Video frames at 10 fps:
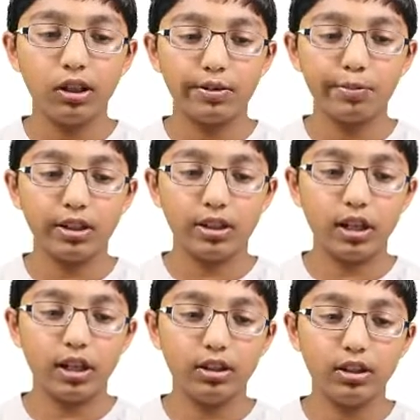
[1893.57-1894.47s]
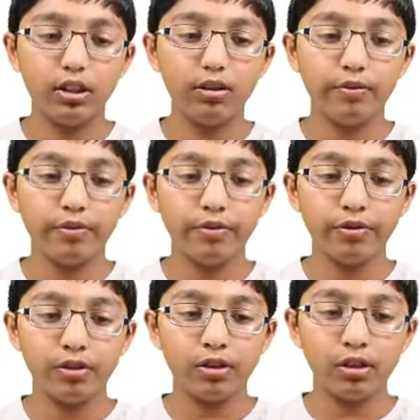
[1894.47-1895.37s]
let's press enter
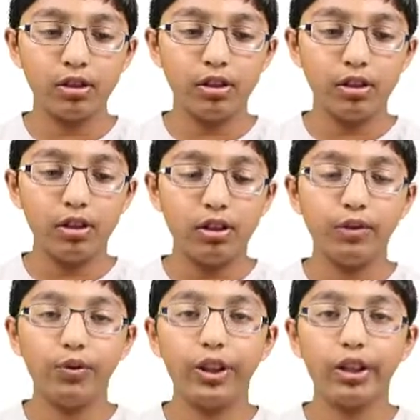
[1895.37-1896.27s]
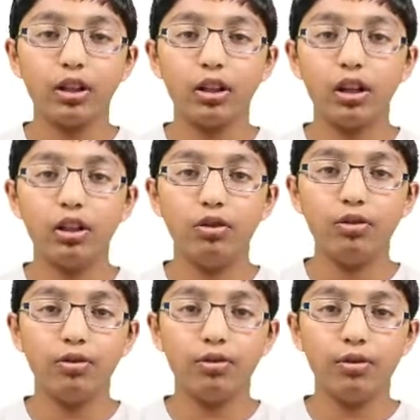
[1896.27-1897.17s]
and you can continue.